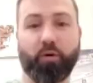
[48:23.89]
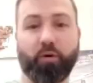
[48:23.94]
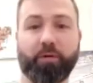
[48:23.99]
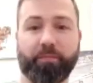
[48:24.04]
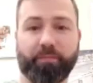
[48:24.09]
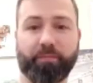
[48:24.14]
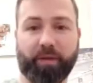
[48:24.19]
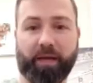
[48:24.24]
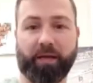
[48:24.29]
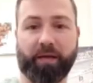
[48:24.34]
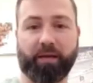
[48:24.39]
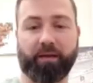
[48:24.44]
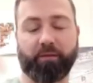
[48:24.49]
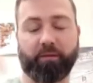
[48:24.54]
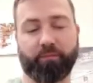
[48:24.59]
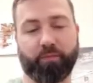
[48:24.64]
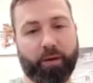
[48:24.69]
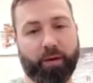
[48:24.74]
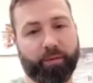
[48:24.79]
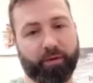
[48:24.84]
point blank,
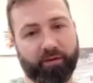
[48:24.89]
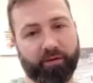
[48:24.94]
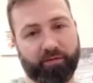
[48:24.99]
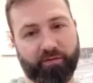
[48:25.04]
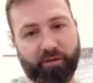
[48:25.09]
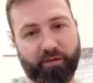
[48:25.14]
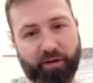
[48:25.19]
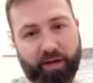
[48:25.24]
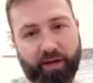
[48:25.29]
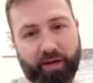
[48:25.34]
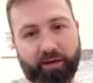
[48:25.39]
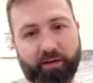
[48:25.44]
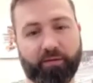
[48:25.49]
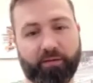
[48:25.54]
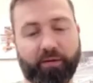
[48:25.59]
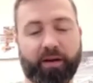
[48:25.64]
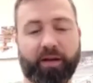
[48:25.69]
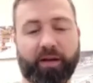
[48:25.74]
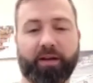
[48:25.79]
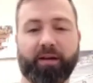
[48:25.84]
you're probably going to fall down,
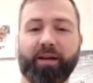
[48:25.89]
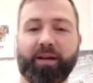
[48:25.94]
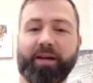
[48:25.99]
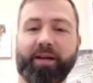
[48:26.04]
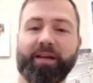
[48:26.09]
right?